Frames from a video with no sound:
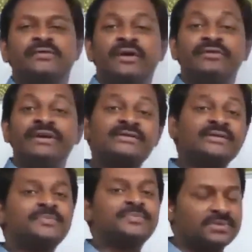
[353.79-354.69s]
we have
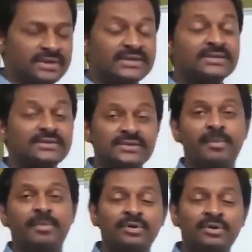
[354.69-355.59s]
discussed
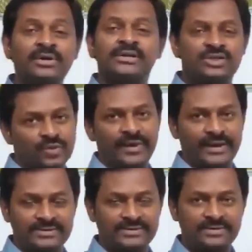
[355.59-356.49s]
about
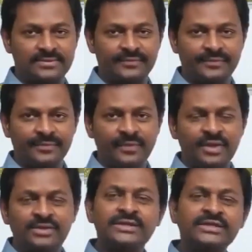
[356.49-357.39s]
squares.
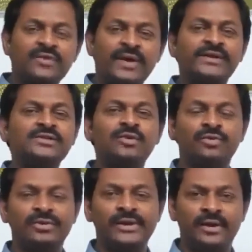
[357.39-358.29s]
So, in squares lo
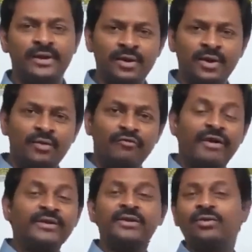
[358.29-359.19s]
kuda
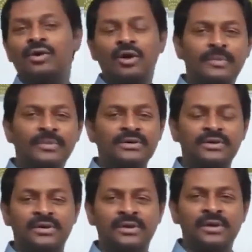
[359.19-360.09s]
one ki oka
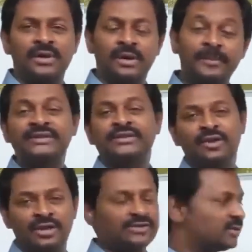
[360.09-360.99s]
common
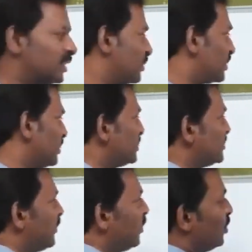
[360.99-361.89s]
methodology untundi.
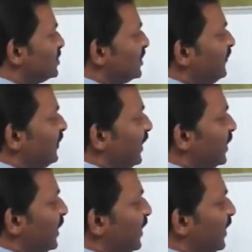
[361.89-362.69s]
Suppose if you take